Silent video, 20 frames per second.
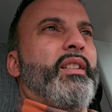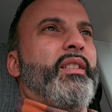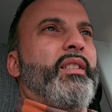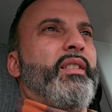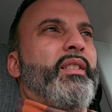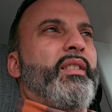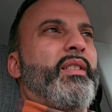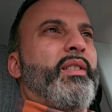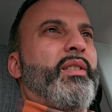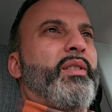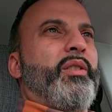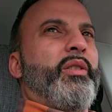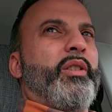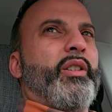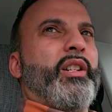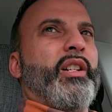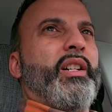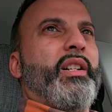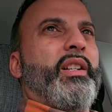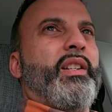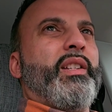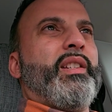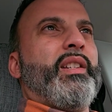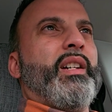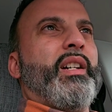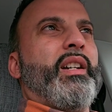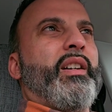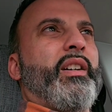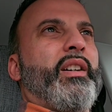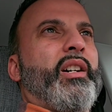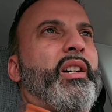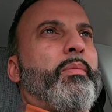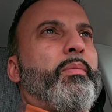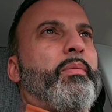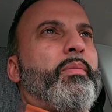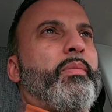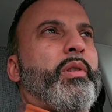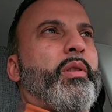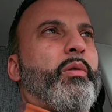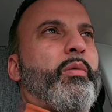is your gun set up
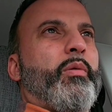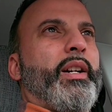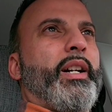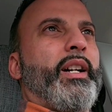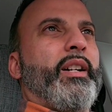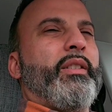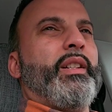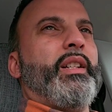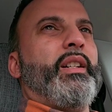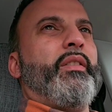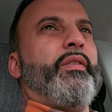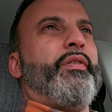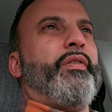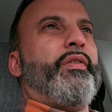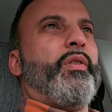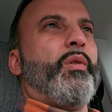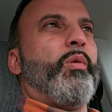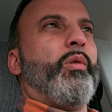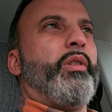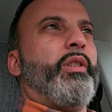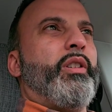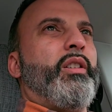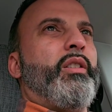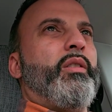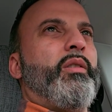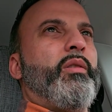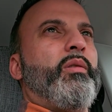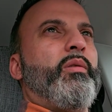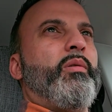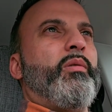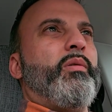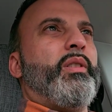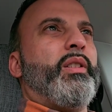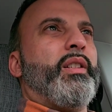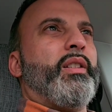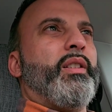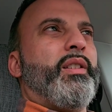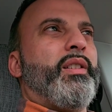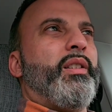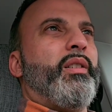correctly for you to
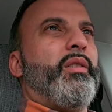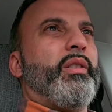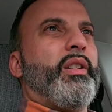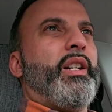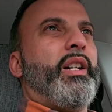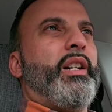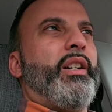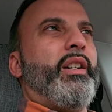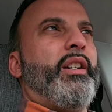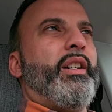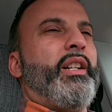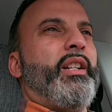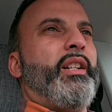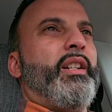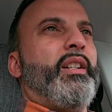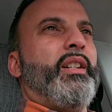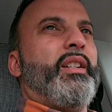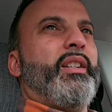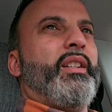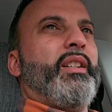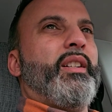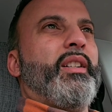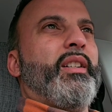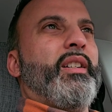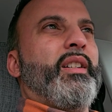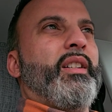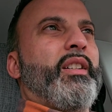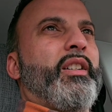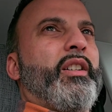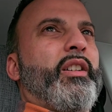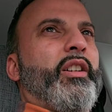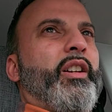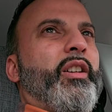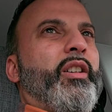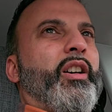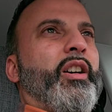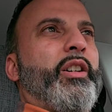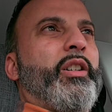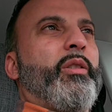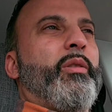conceal carry?
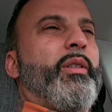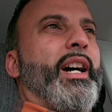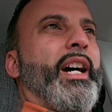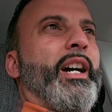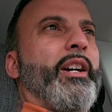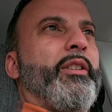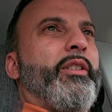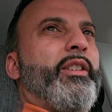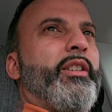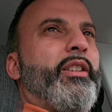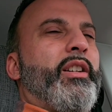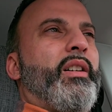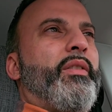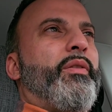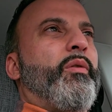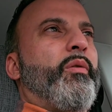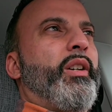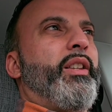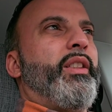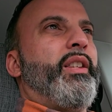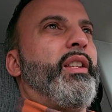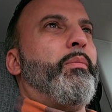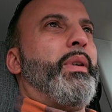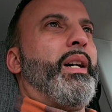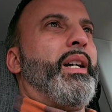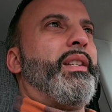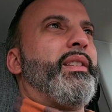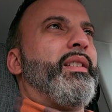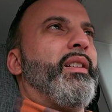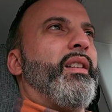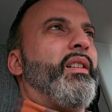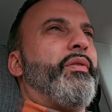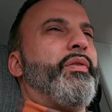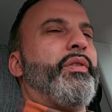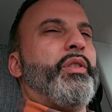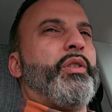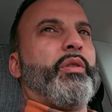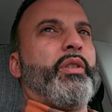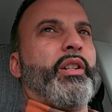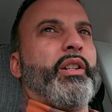Are you accurate enough with it based off
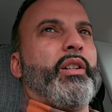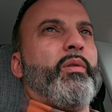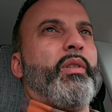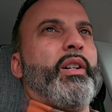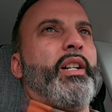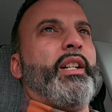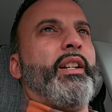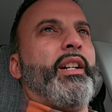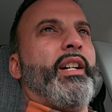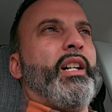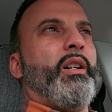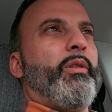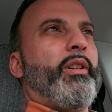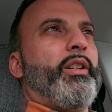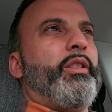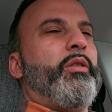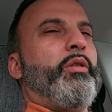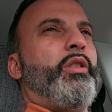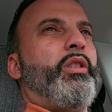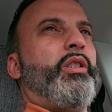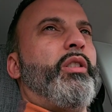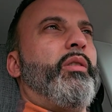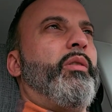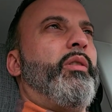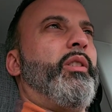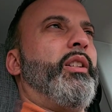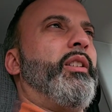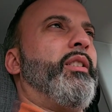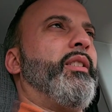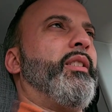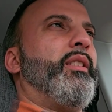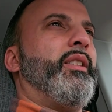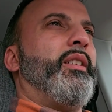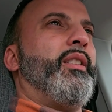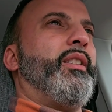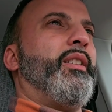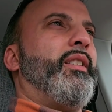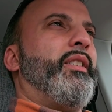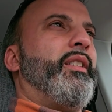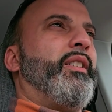the trigger weight and how well you shoot it?
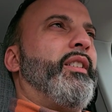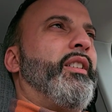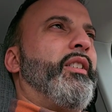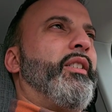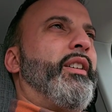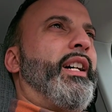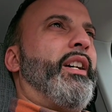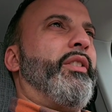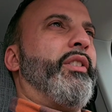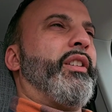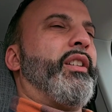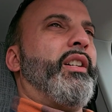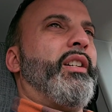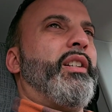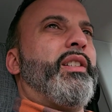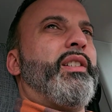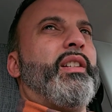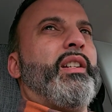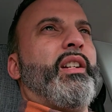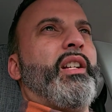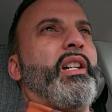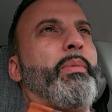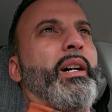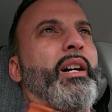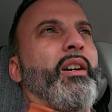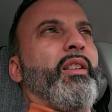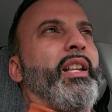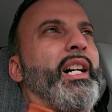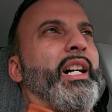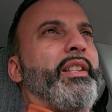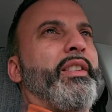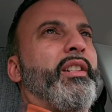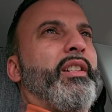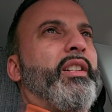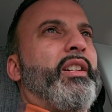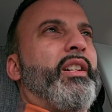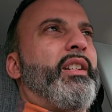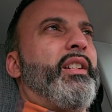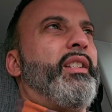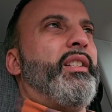You know, how the gun is set up, how light the
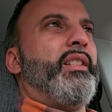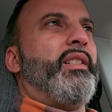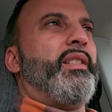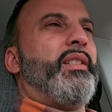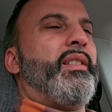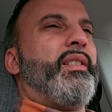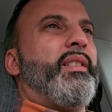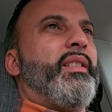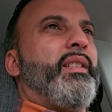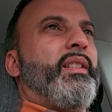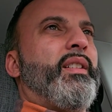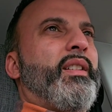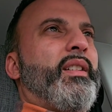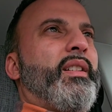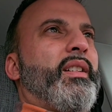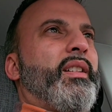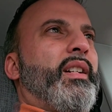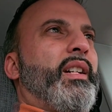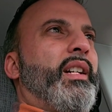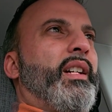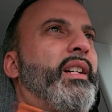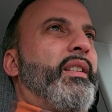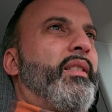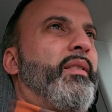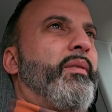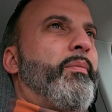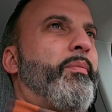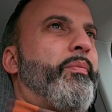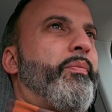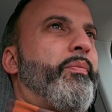gun is. And